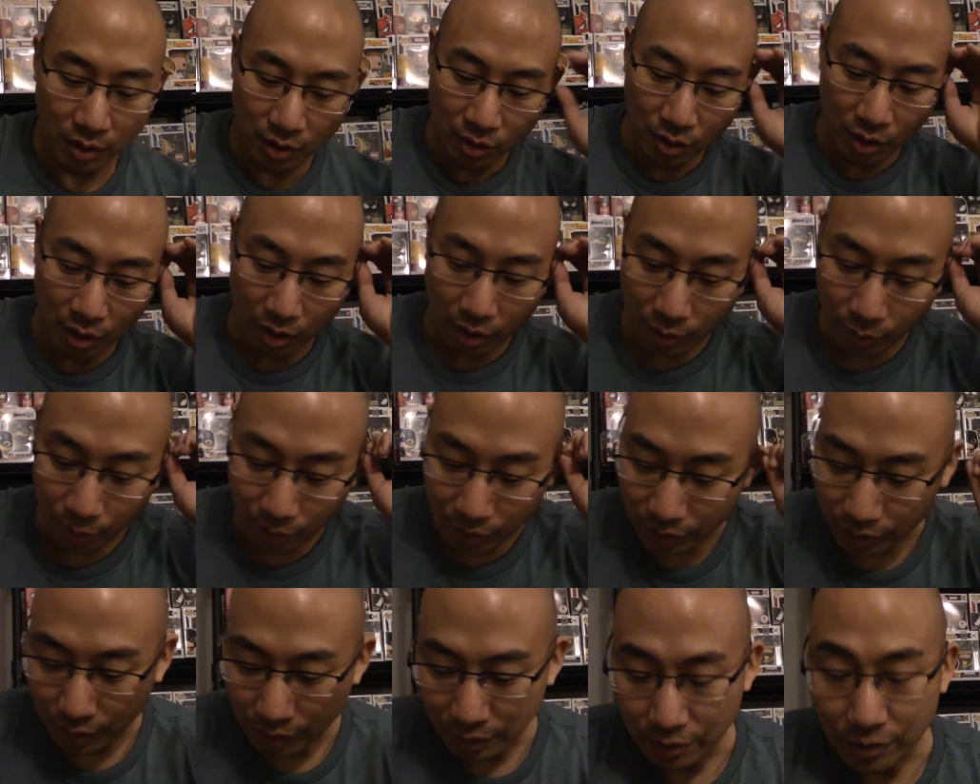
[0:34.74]

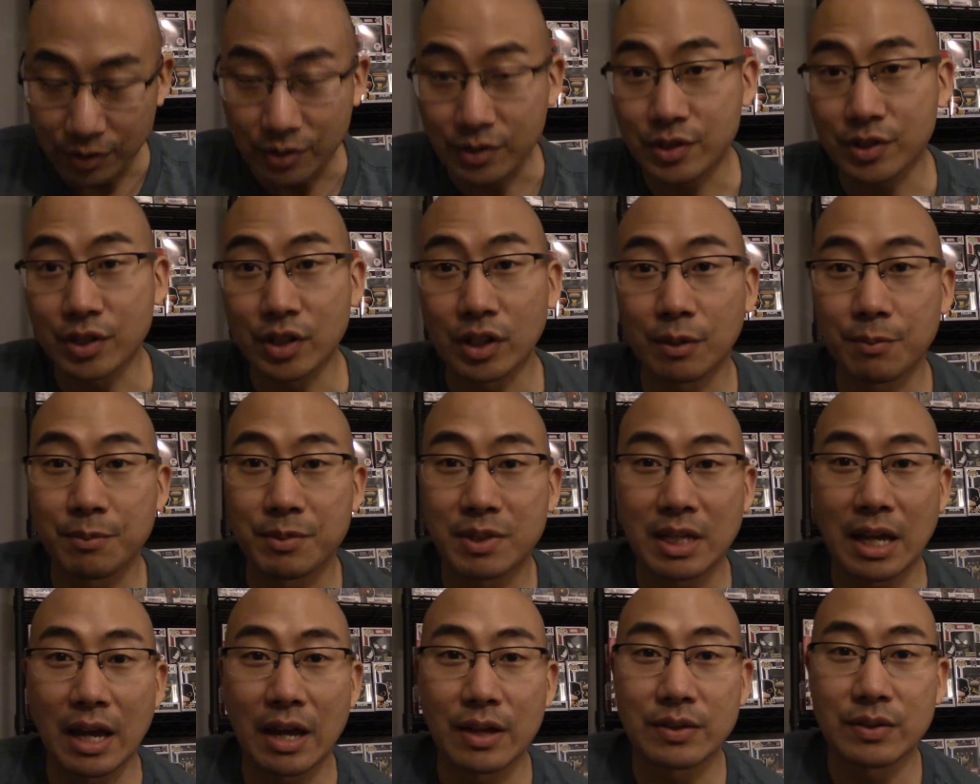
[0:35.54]
under the
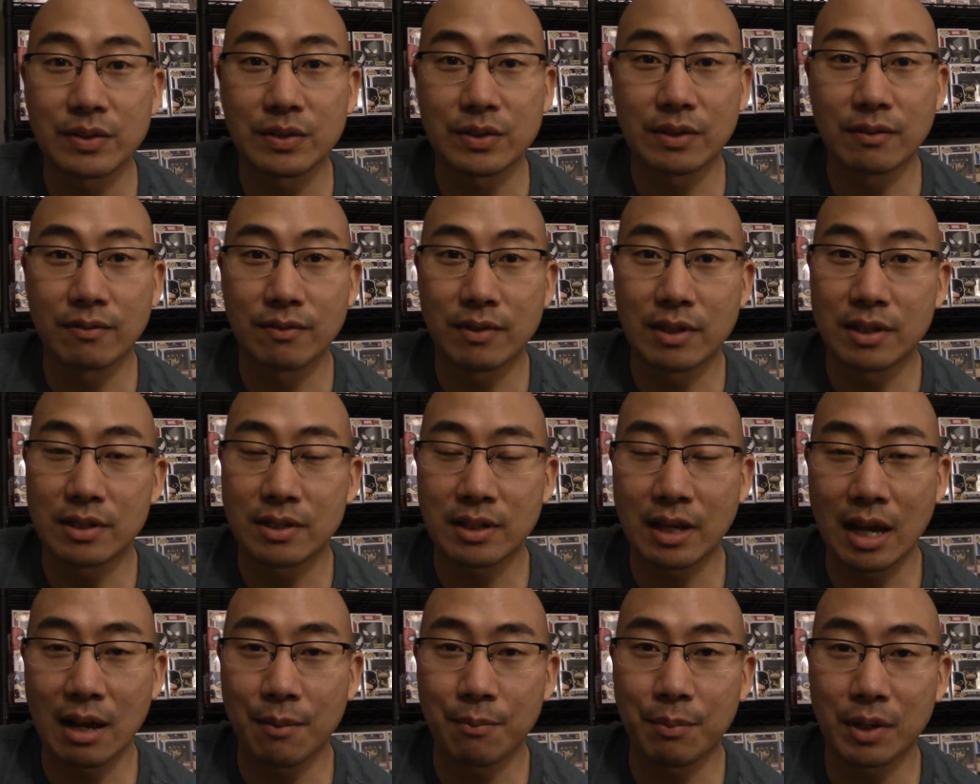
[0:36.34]
circumstances of this
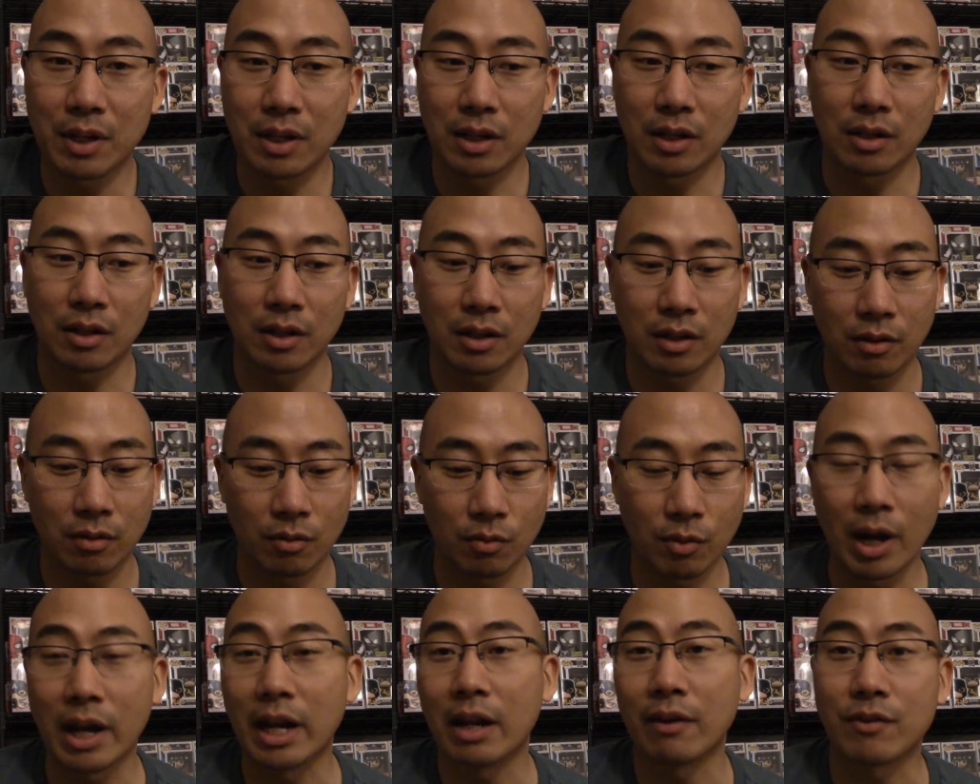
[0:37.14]
happening
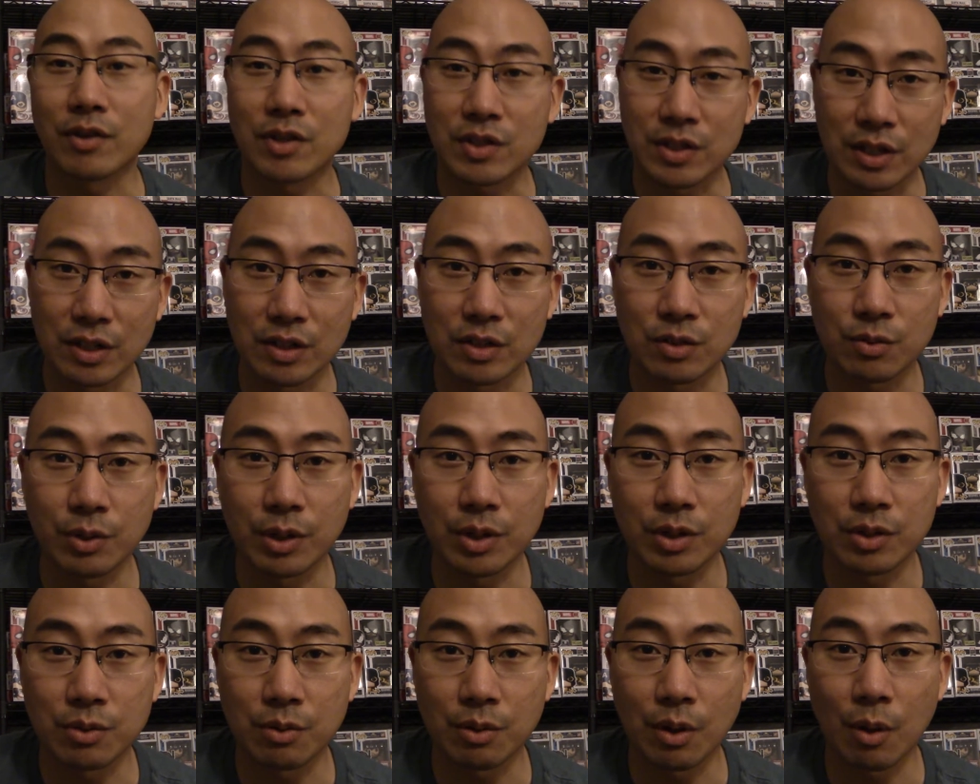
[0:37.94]
right after
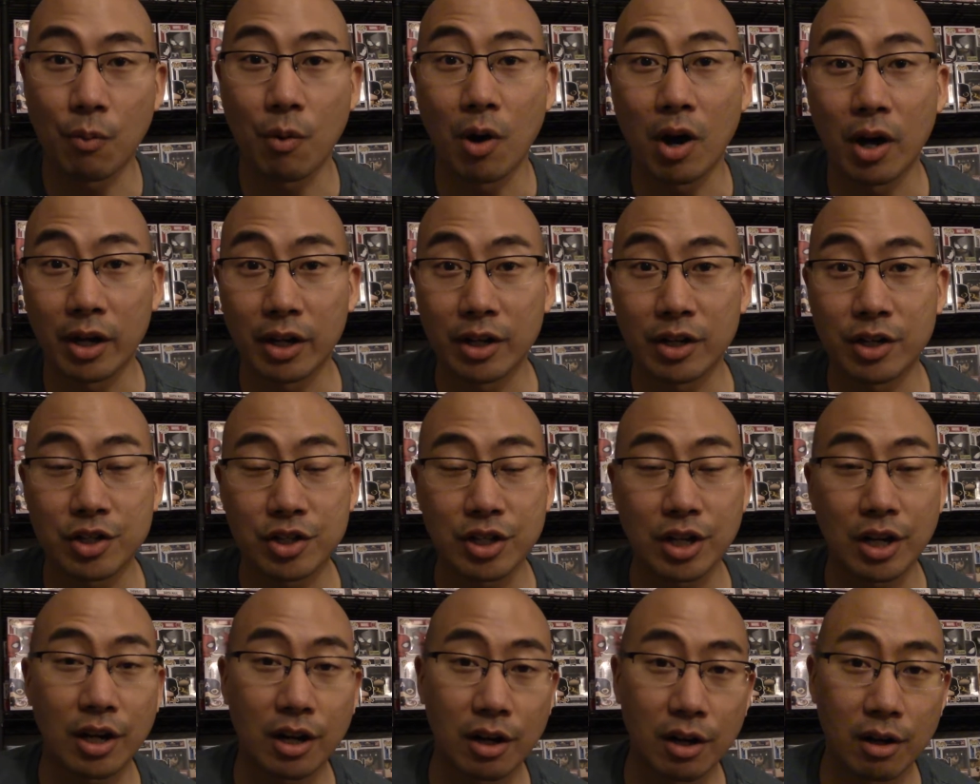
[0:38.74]
C2E2, I wanted to
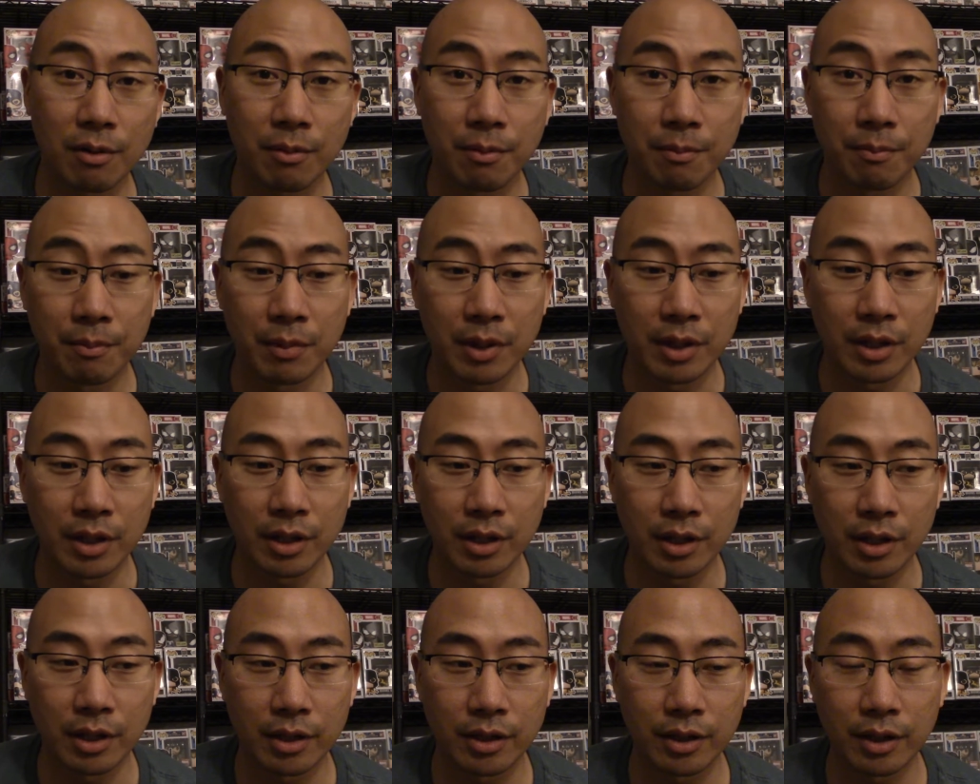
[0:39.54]
share
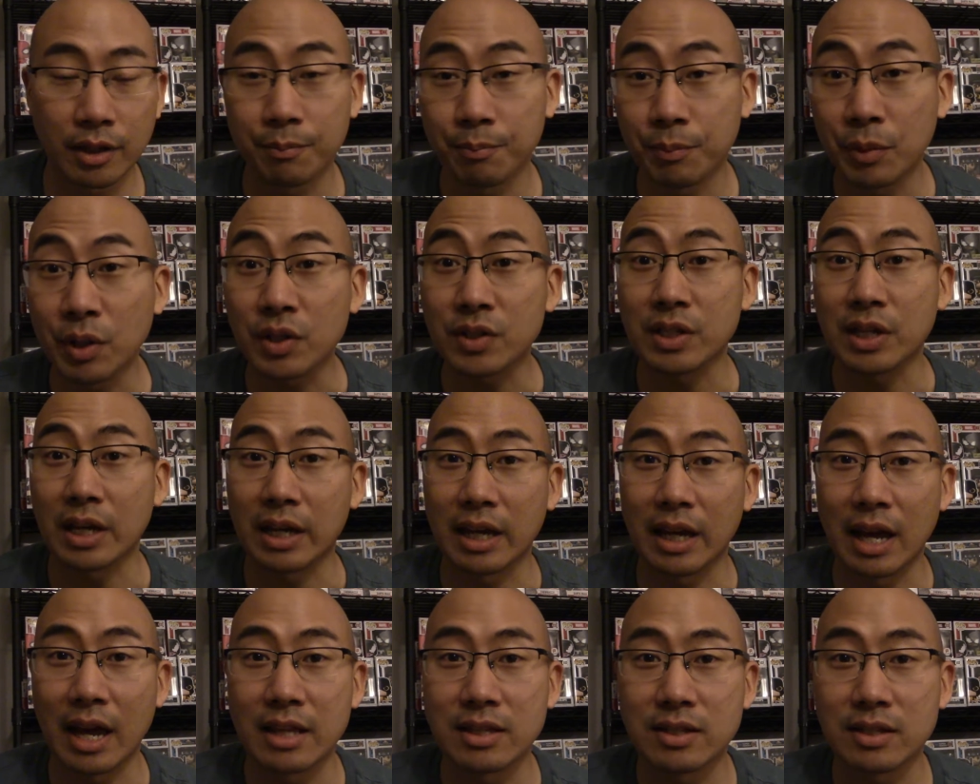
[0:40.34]
the books I
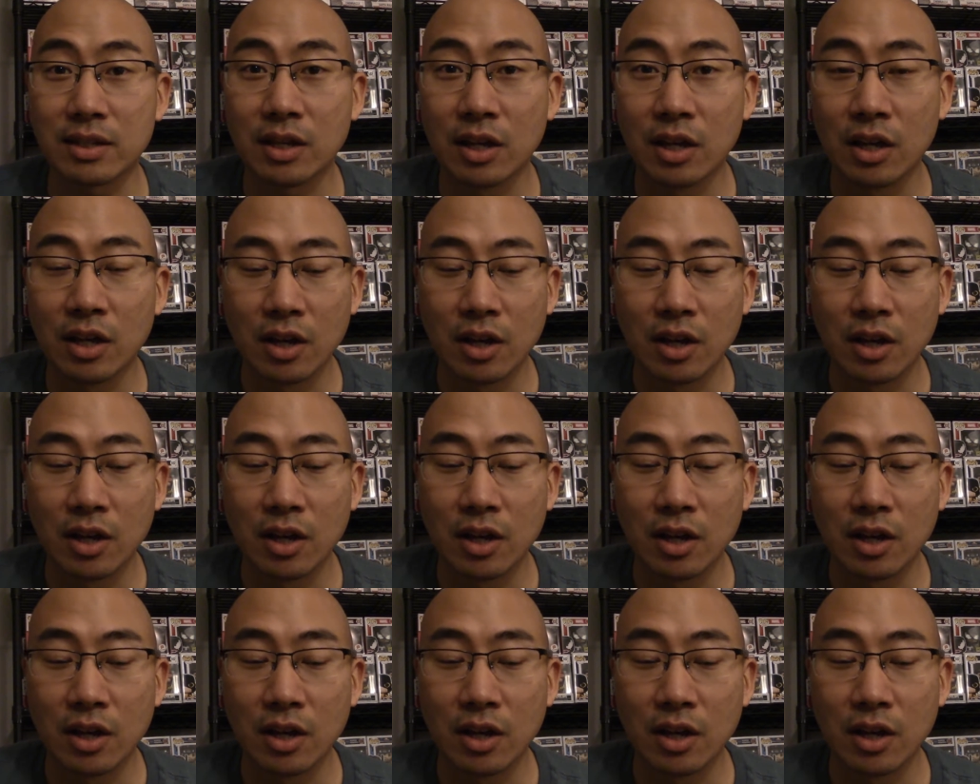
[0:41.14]
got.